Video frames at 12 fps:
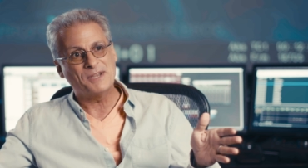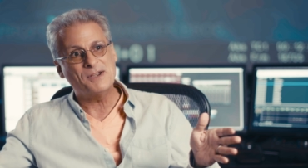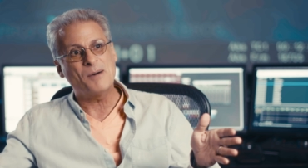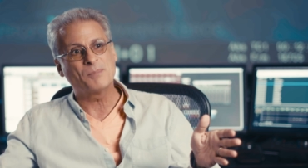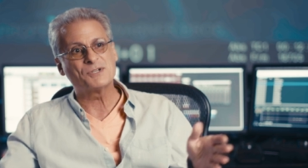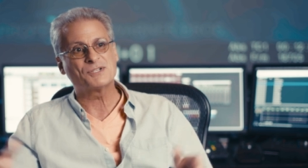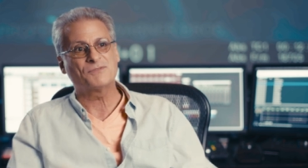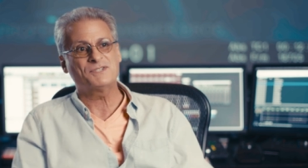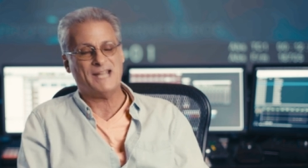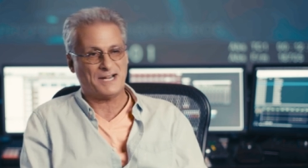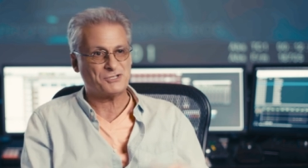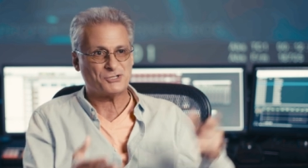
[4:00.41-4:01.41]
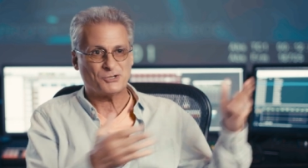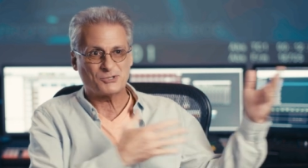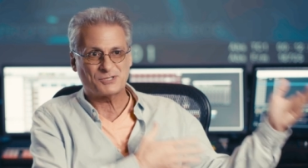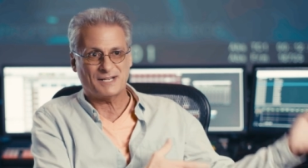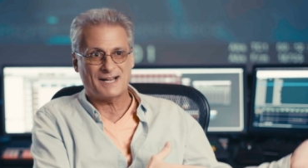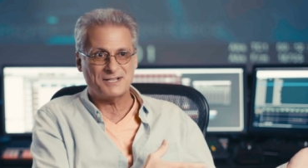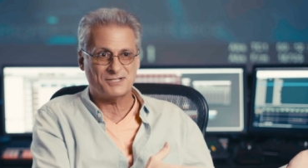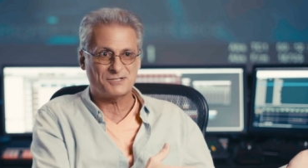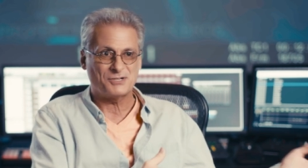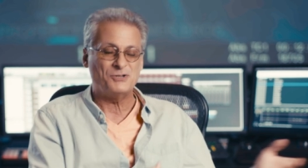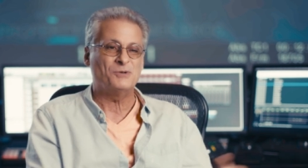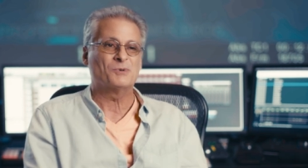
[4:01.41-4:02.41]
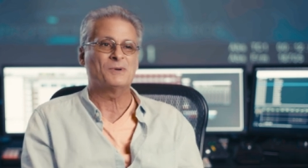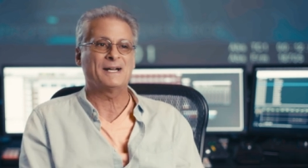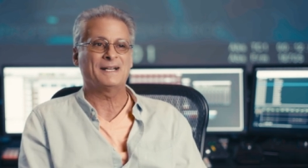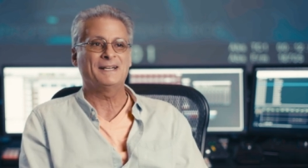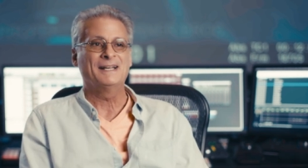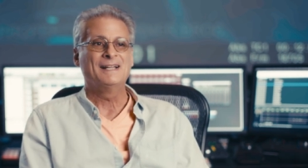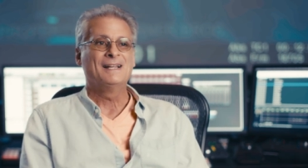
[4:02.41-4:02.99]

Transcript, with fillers: the numbers of textures that I just enumerated,